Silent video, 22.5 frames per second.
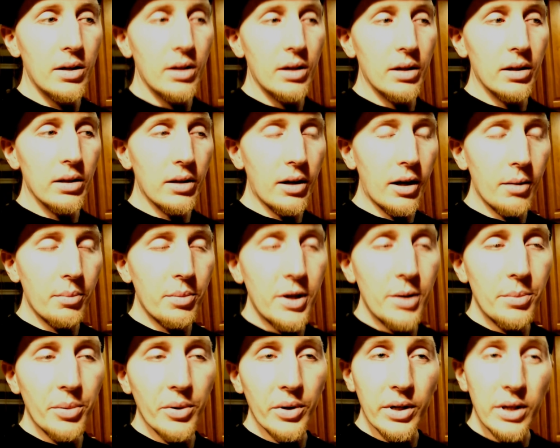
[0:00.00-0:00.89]
A lot of
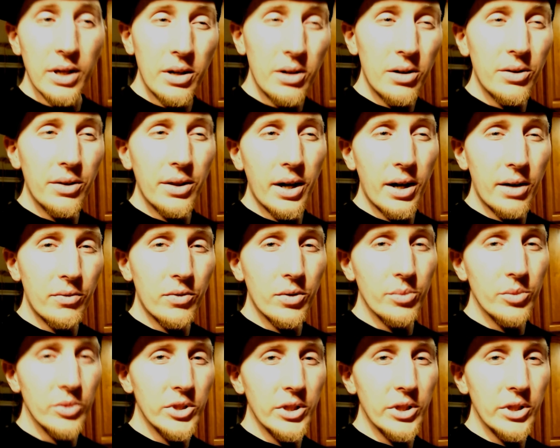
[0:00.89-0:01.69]
people hear that from